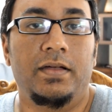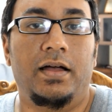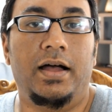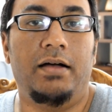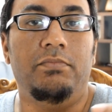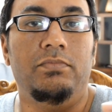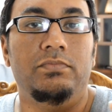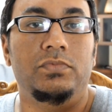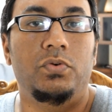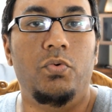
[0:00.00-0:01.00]

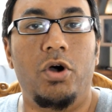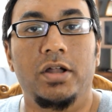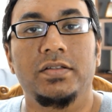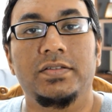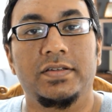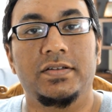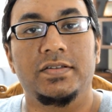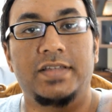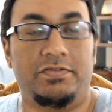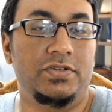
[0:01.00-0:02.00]
Um, one to
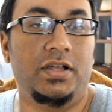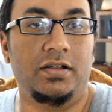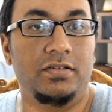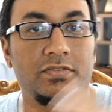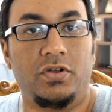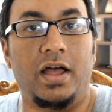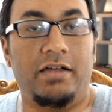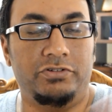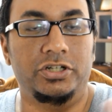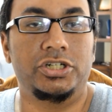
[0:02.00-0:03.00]
seven dollars or
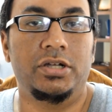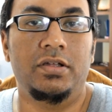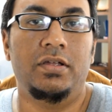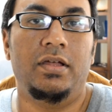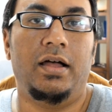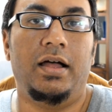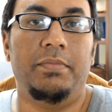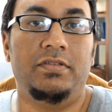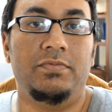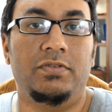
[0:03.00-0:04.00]
average
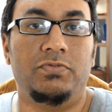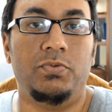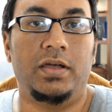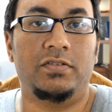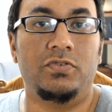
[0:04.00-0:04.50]
um, in terms of US.